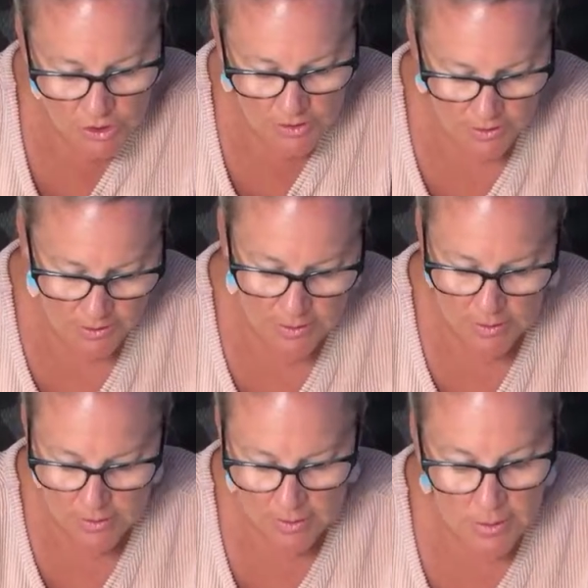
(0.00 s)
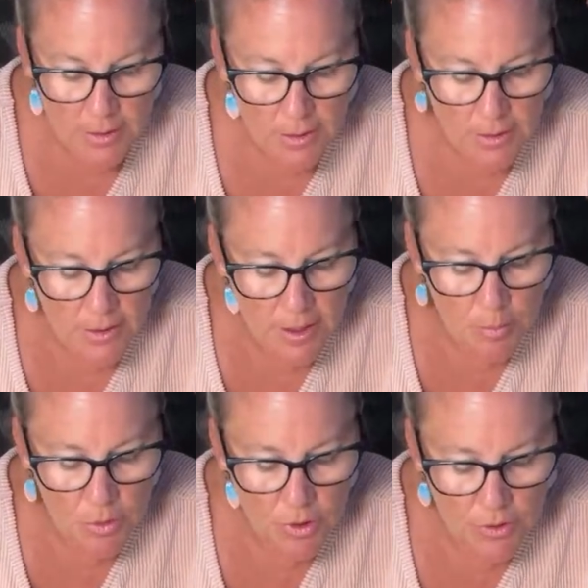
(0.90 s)
a
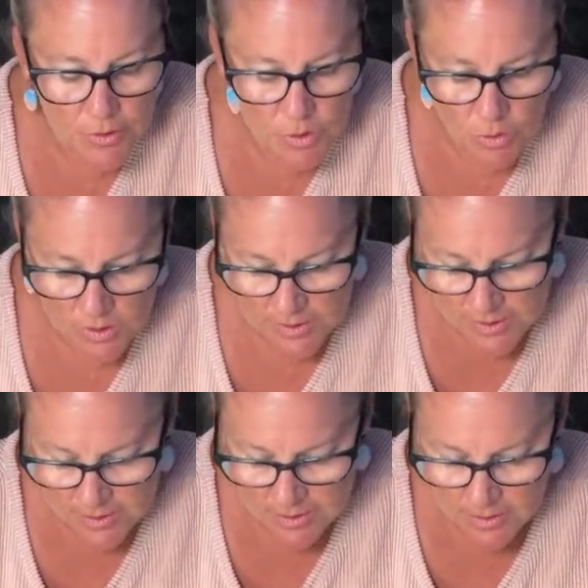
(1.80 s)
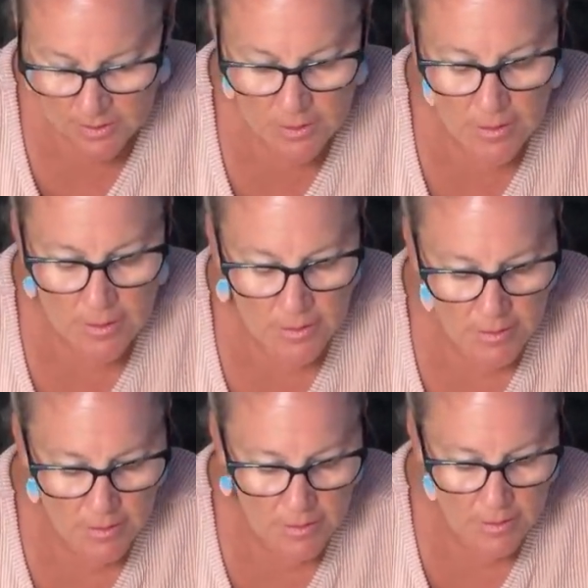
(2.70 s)
couple towards
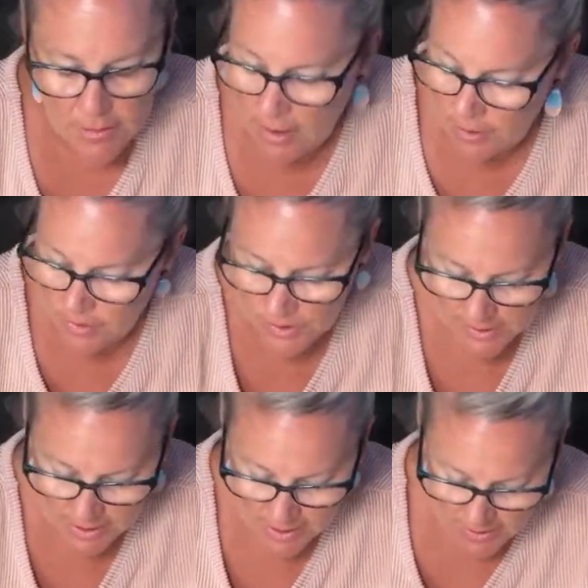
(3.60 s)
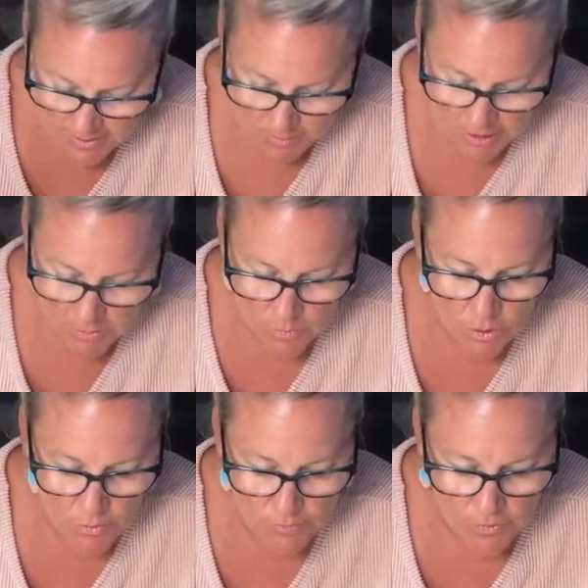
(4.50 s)
the other side to make room for